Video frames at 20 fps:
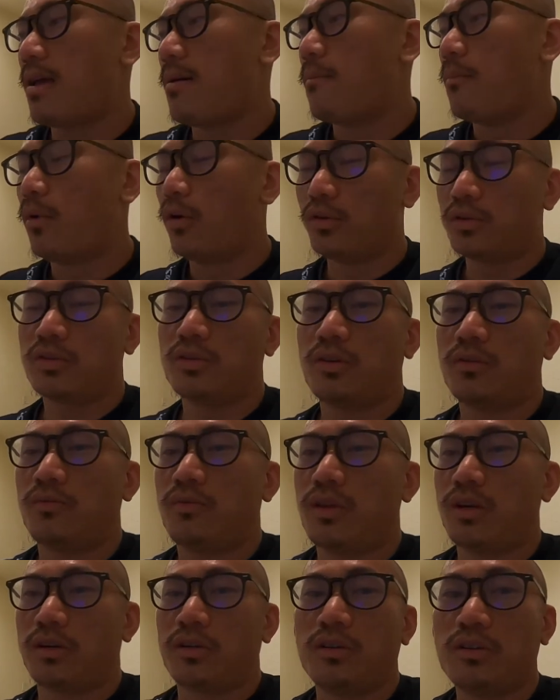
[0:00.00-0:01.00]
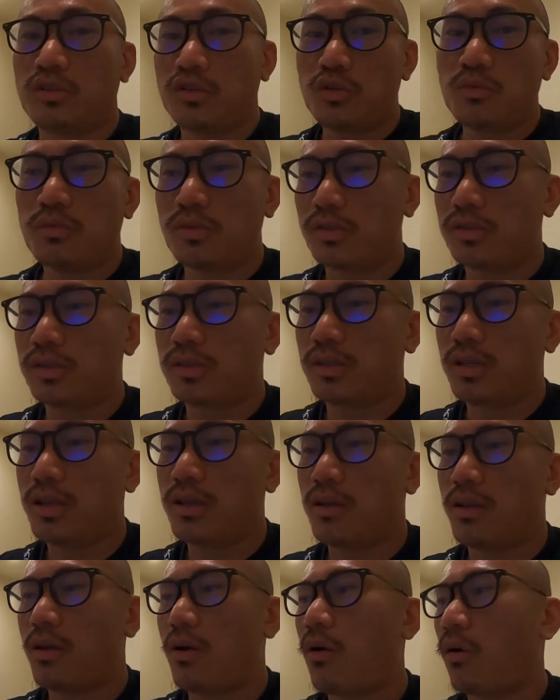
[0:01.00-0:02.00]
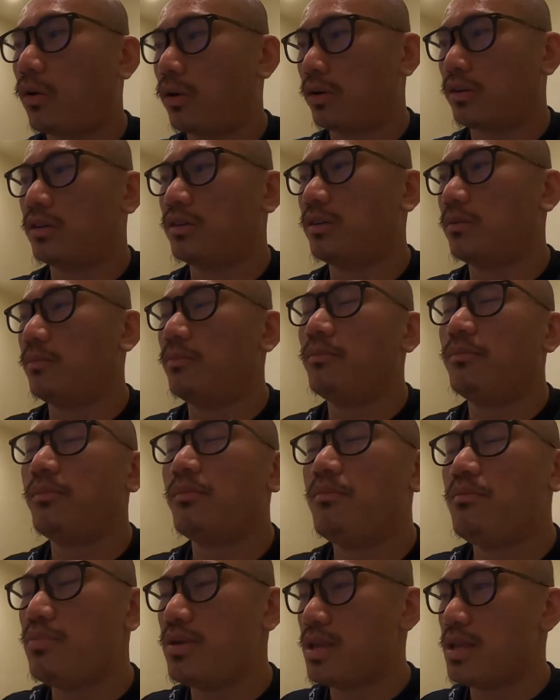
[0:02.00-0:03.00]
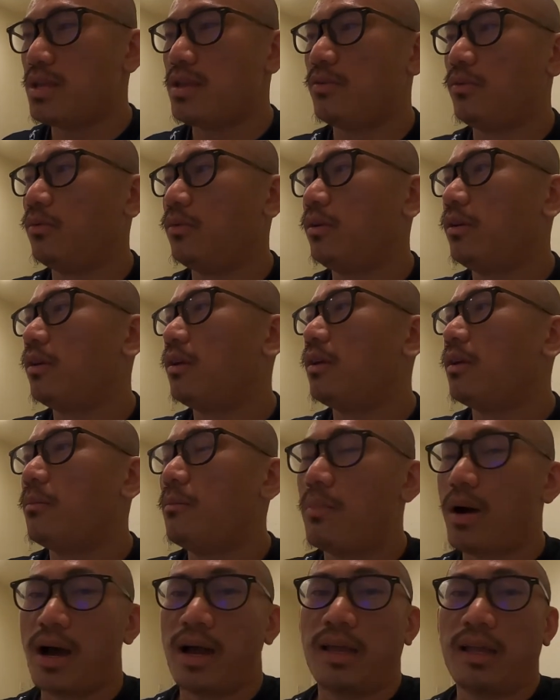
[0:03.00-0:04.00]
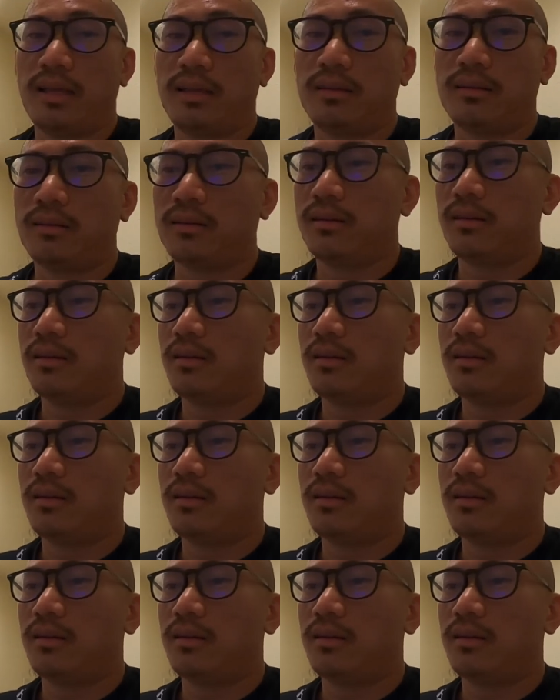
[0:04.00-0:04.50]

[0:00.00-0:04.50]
most of their consumers are going to be buying,